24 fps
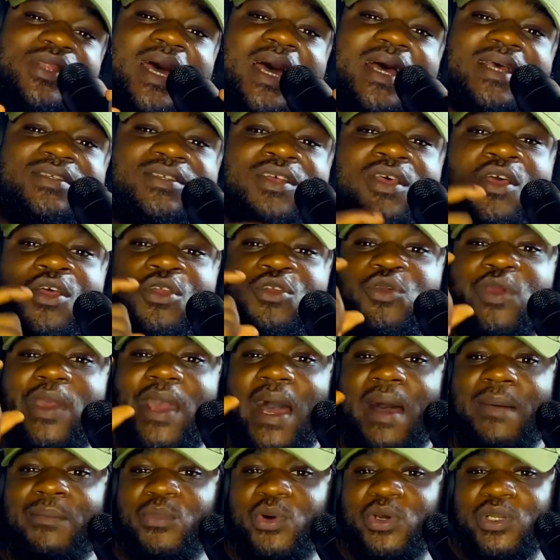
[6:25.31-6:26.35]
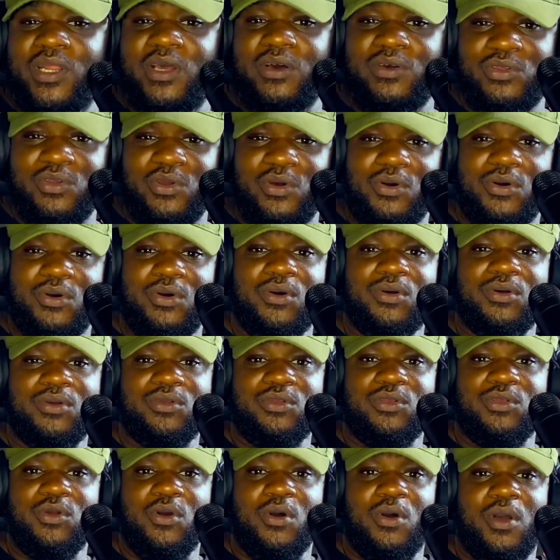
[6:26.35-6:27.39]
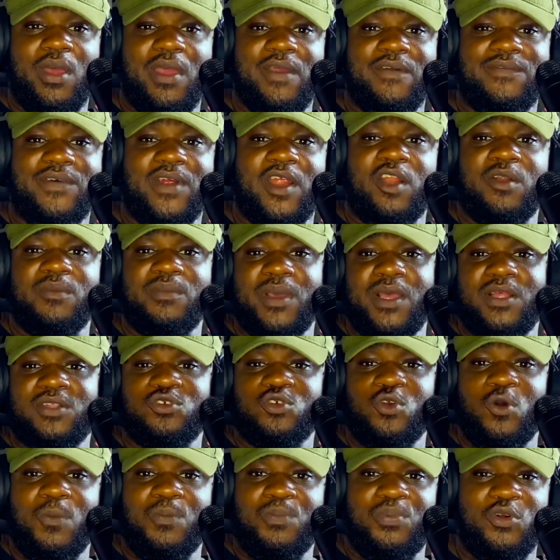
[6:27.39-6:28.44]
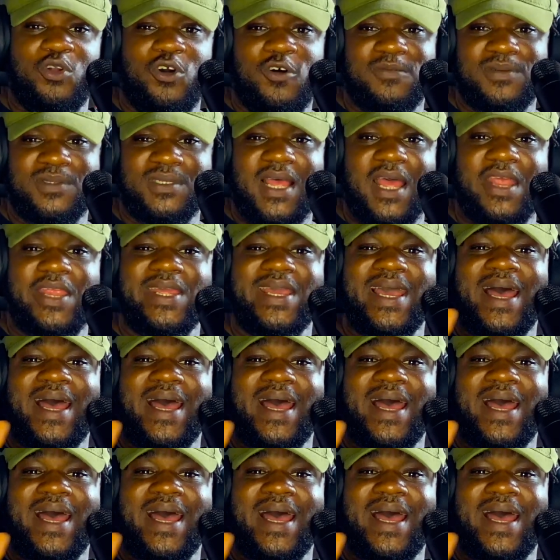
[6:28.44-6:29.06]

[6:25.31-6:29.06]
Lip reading: So that's you can model your environment, your props,